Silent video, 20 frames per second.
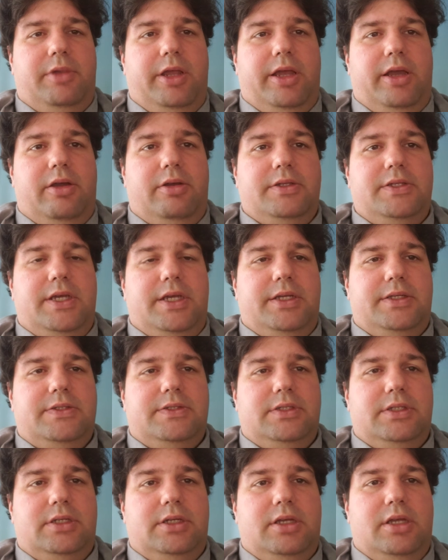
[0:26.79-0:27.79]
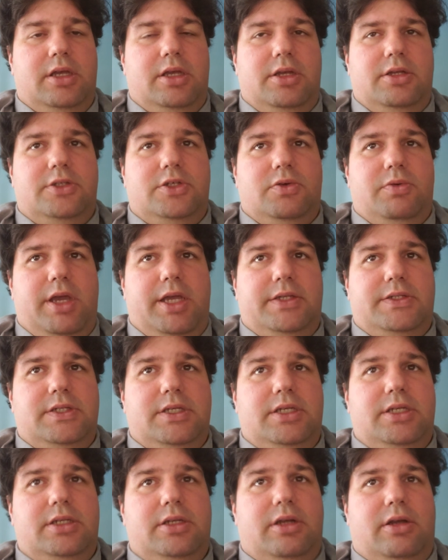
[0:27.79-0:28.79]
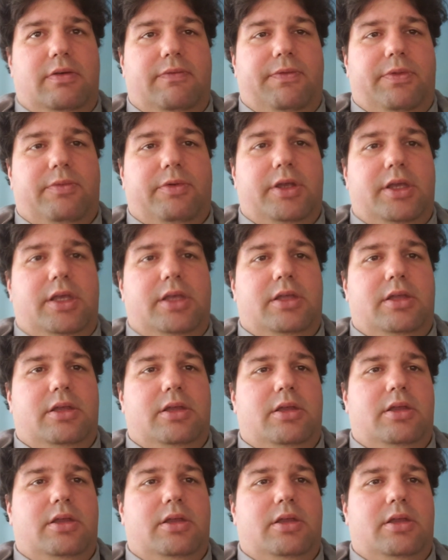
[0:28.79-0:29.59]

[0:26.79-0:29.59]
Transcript: Now it takes uh, 218 of 3